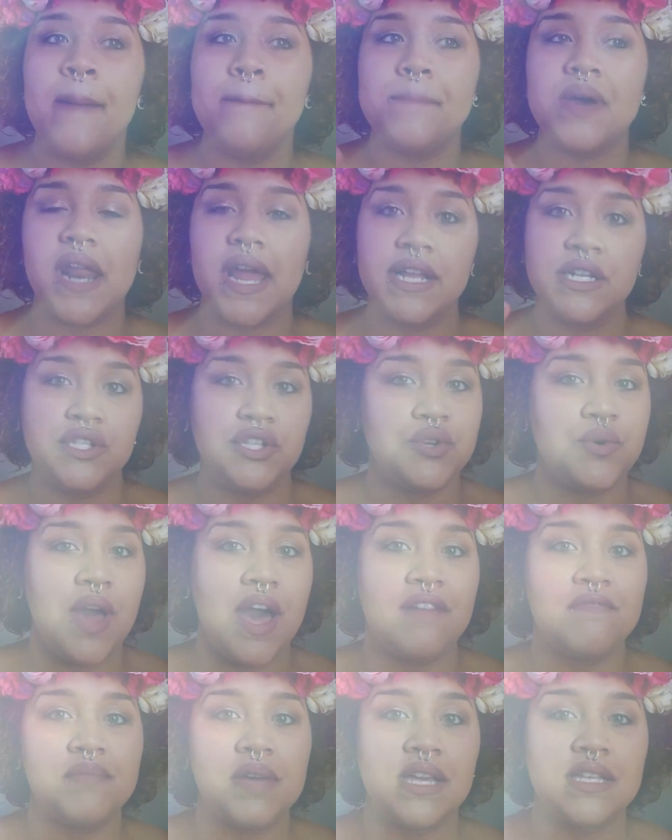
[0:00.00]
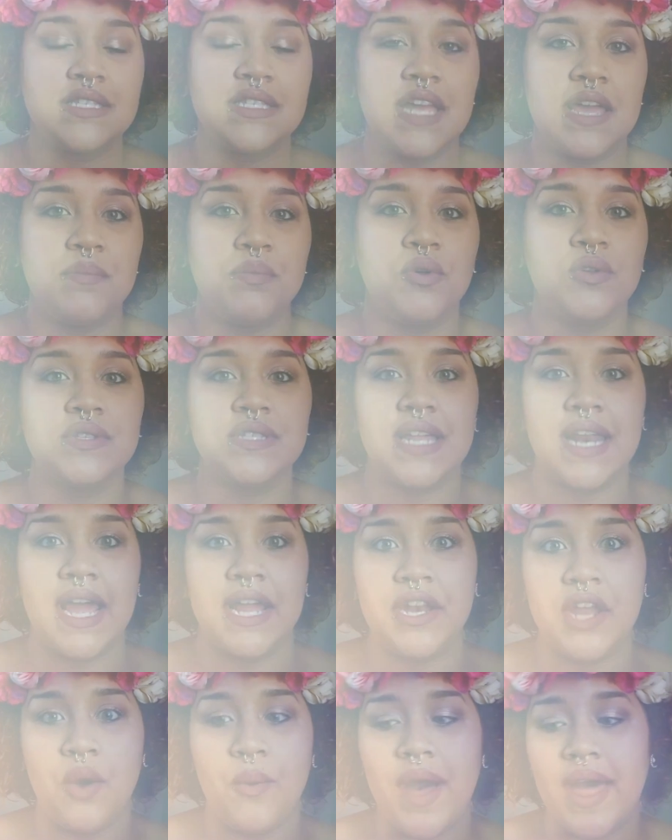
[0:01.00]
but I do have my staples that I know